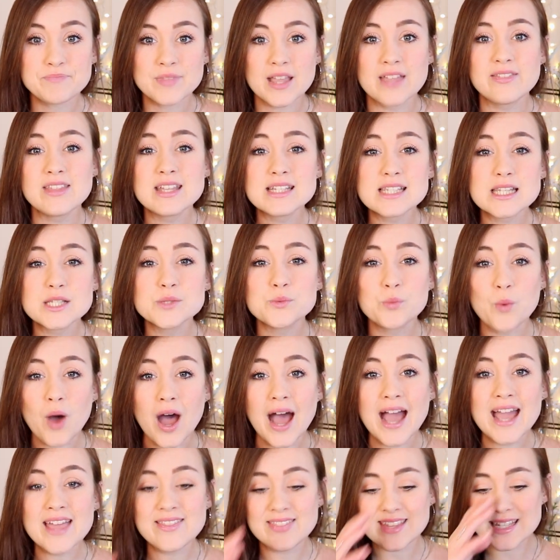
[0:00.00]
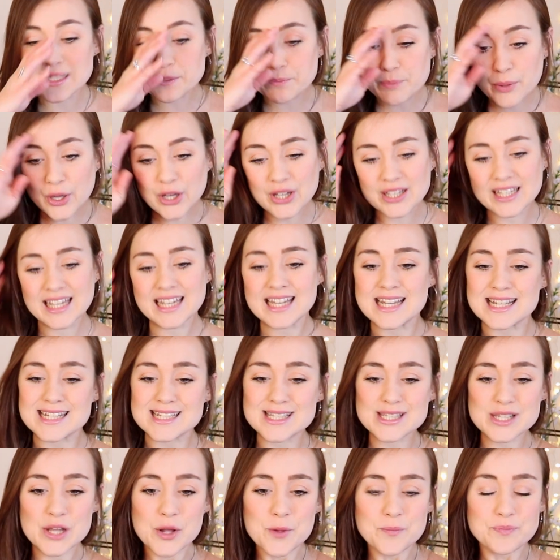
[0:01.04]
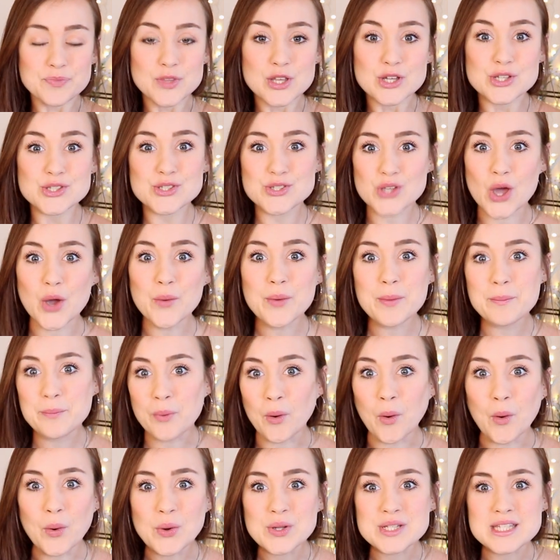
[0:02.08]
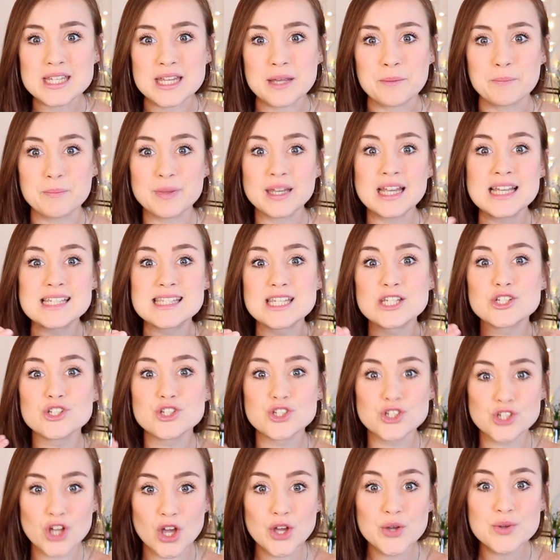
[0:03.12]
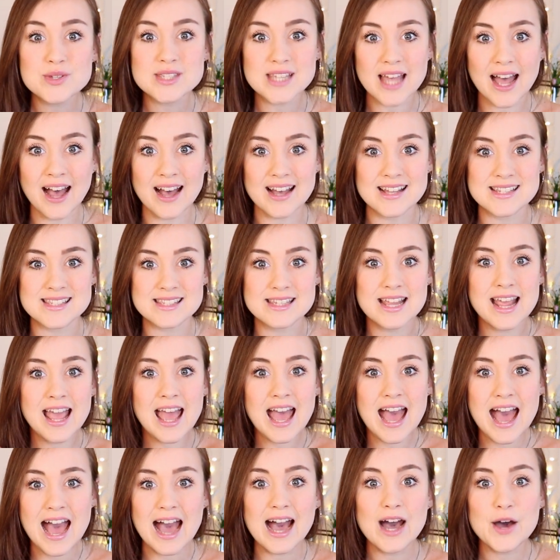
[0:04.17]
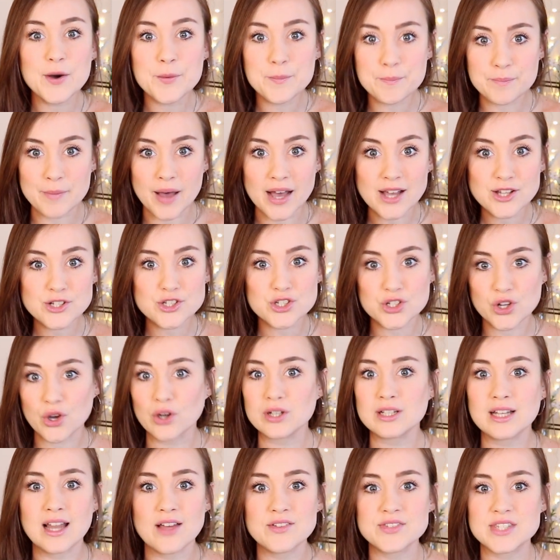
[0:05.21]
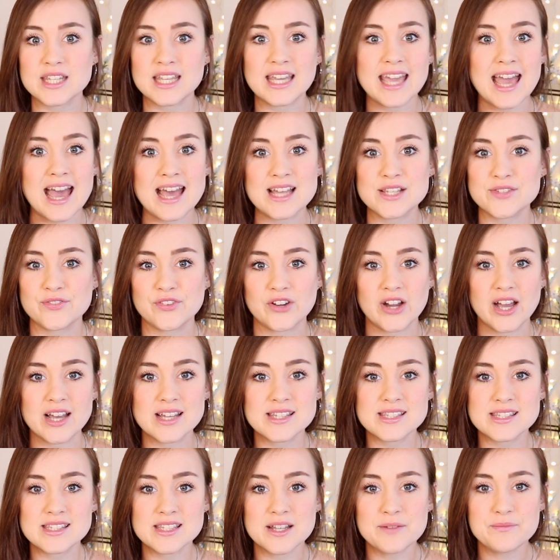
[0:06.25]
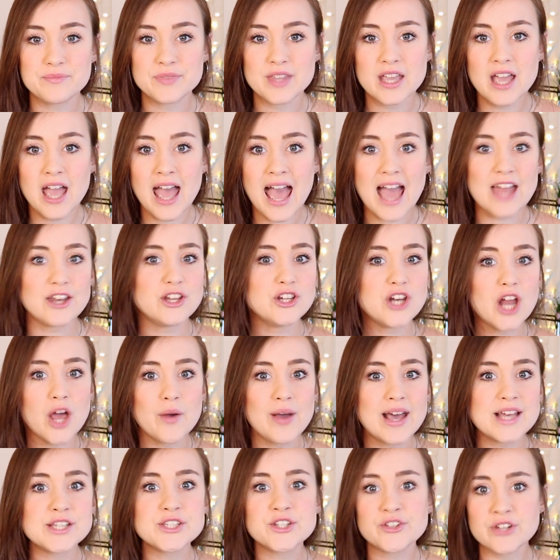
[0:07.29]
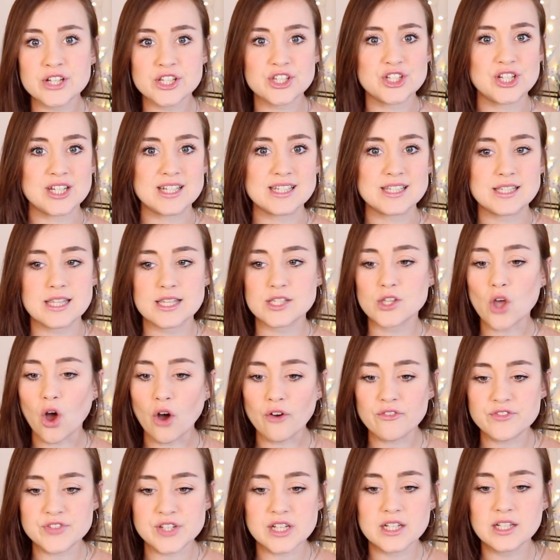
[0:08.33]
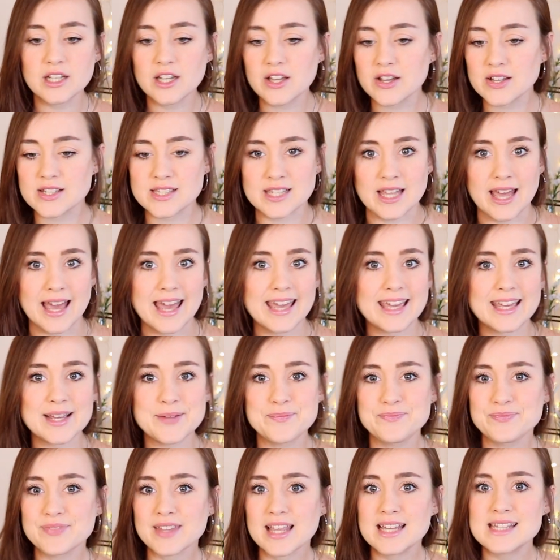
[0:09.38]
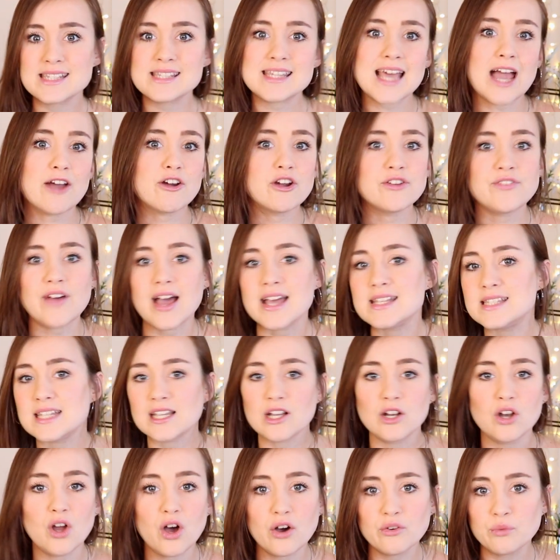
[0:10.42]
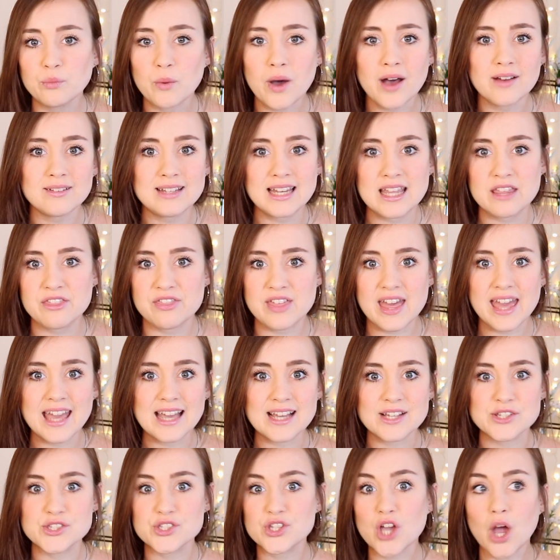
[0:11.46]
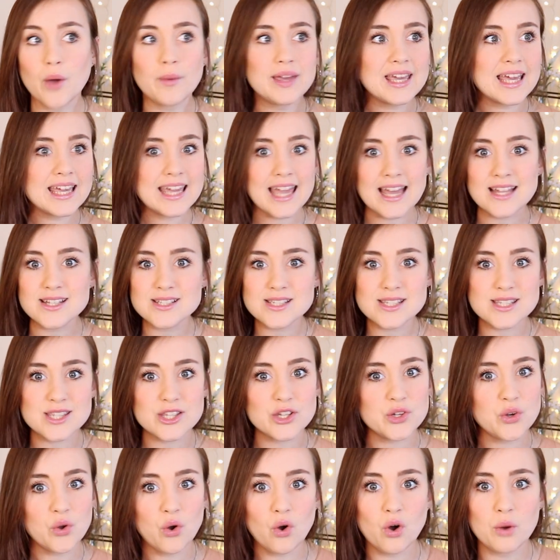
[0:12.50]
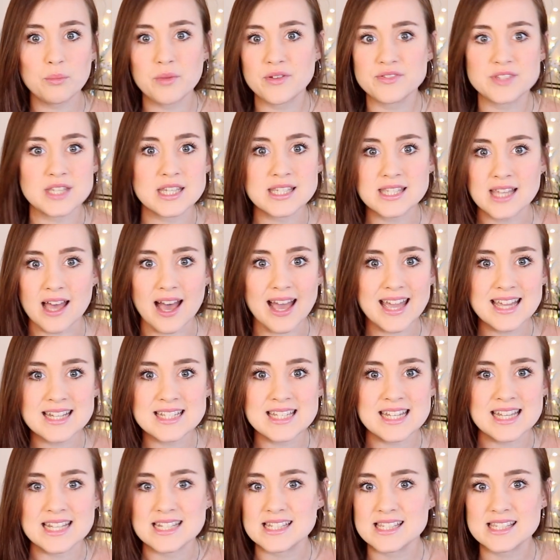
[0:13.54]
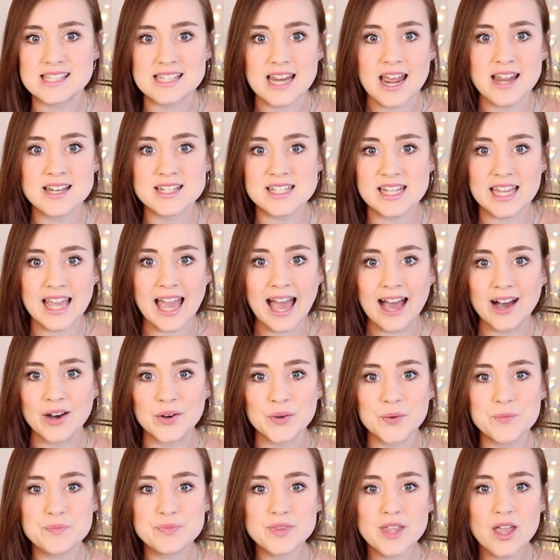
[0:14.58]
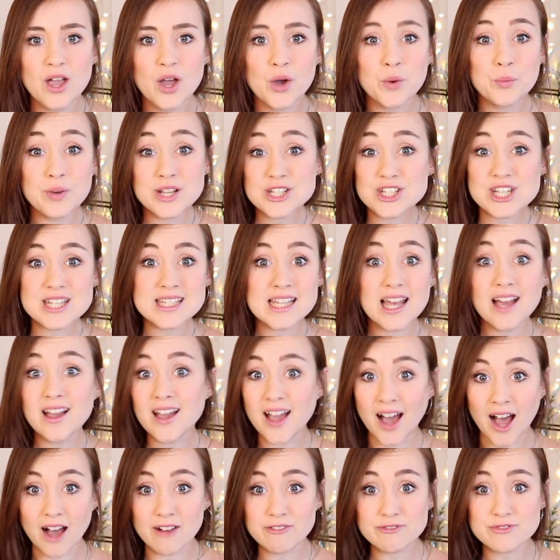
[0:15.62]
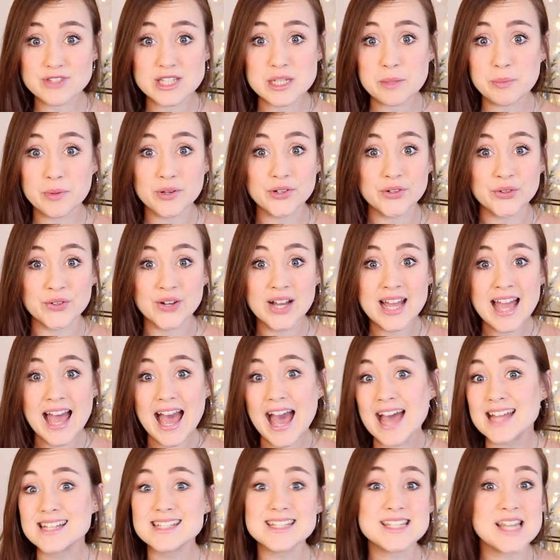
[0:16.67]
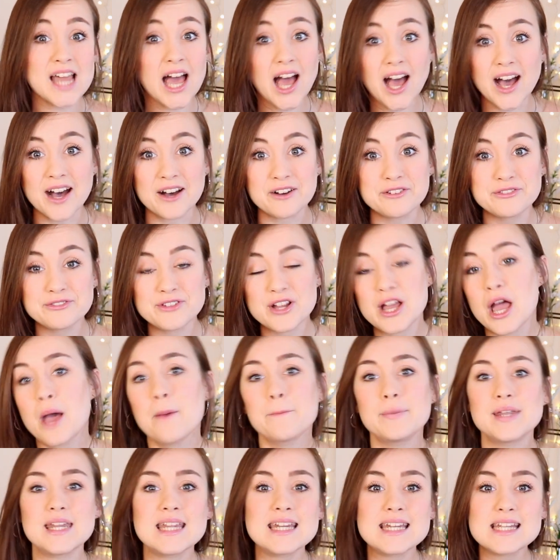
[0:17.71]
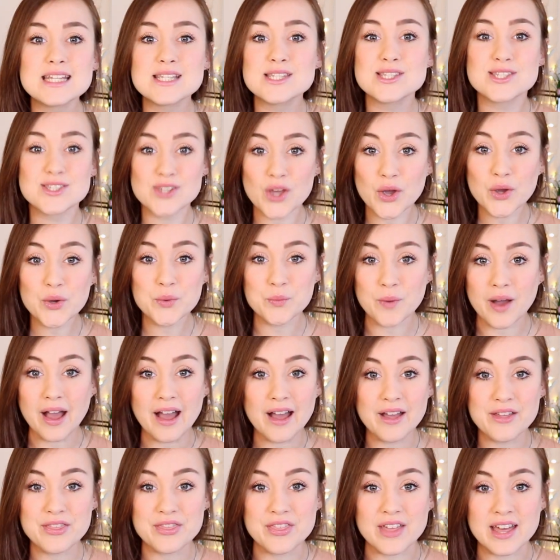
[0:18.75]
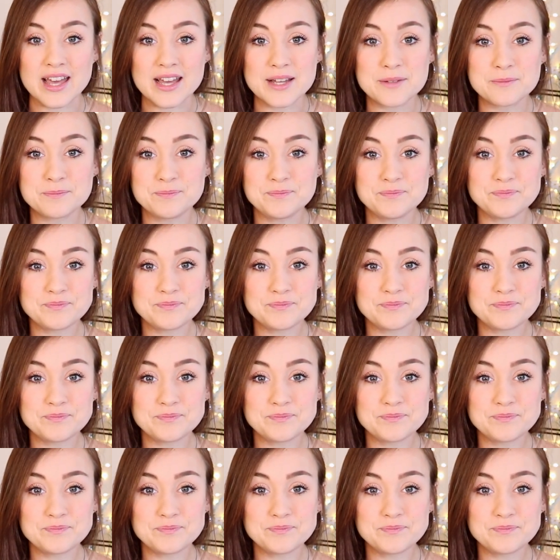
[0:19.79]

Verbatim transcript: And this is why this book is so important because it shows us how much God loves and cares for us. And you know, as Christians, this often looks like sacrificing a lot of worldly things, going against the norm of society and standing out, which is uncomfortable and tough, but it is so worth it.